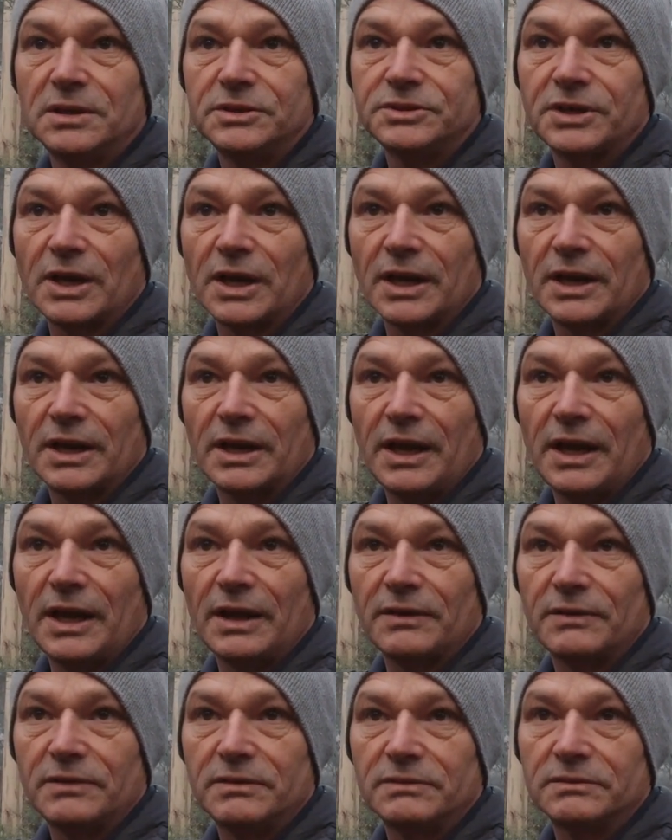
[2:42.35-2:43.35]
checking it
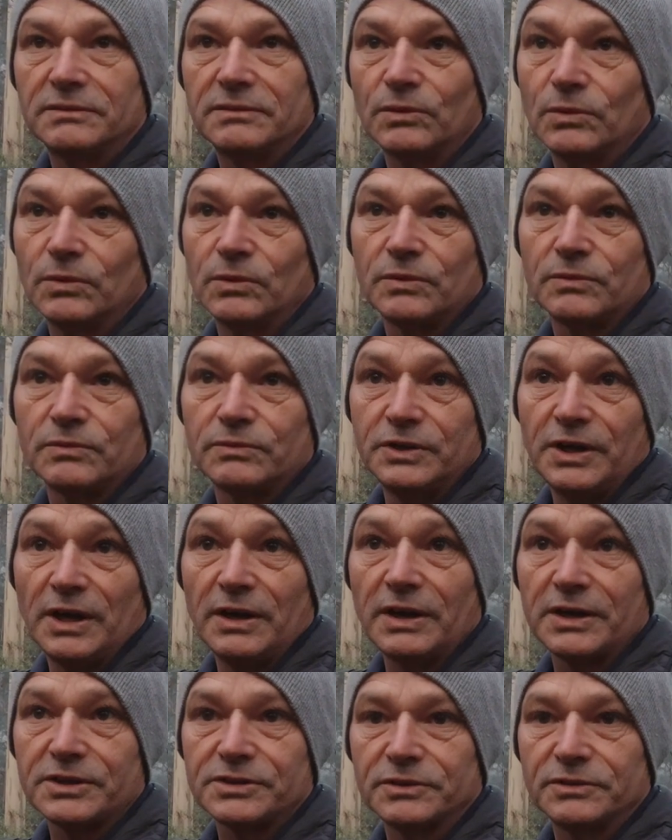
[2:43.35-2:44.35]
out, or
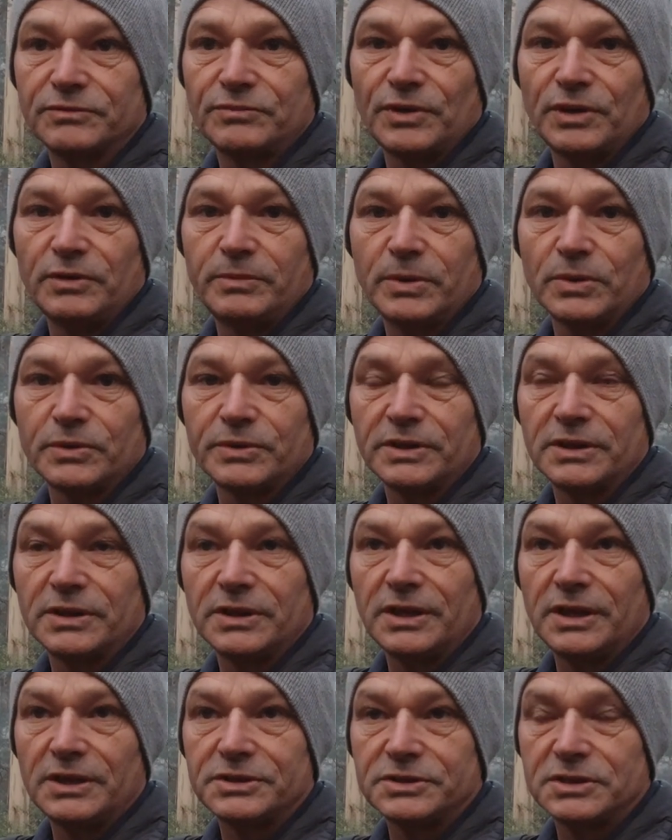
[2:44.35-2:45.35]
actually rebuilding
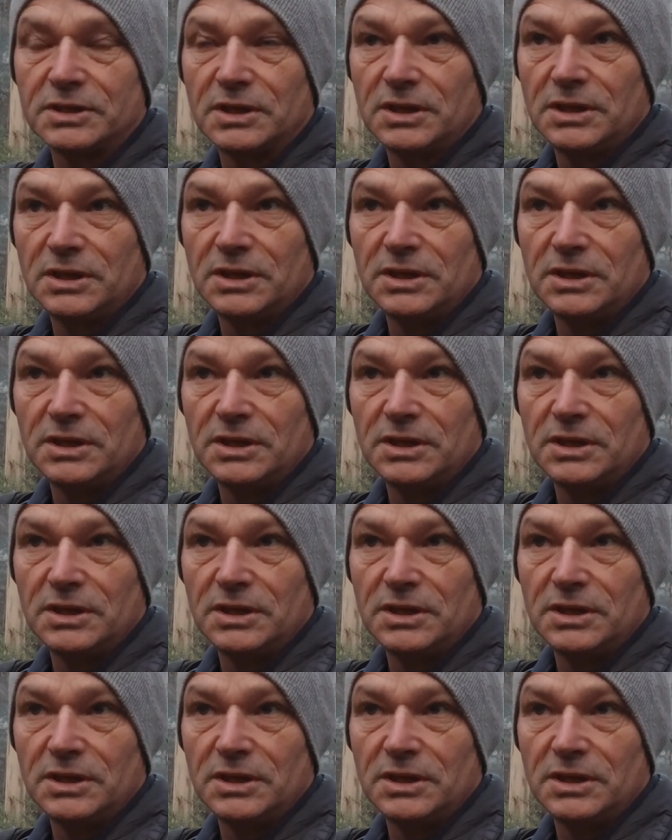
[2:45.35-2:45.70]
the nest,